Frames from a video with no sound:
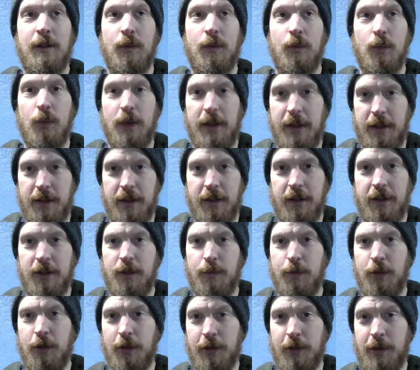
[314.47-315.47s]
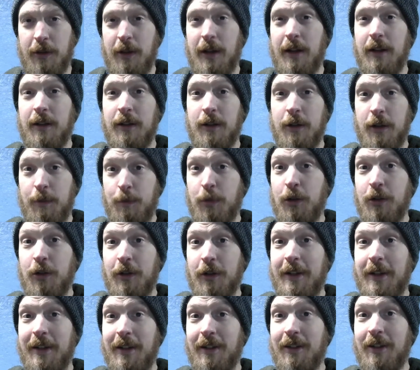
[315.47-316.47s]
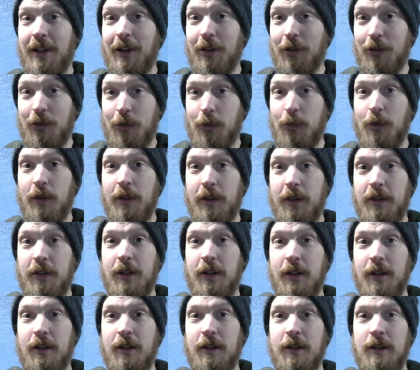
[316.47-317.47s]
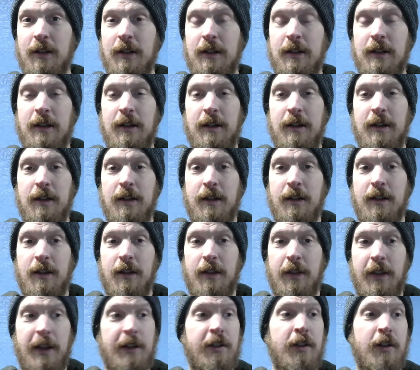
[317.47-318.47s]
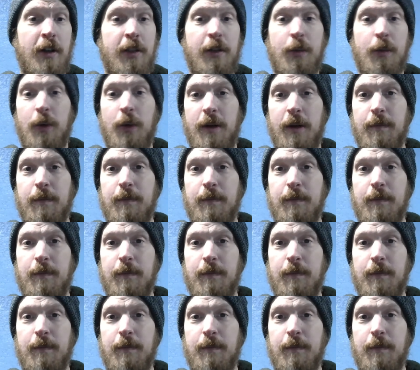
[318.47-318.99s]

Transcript: reasons to pull your kids out of school this year, that's another one.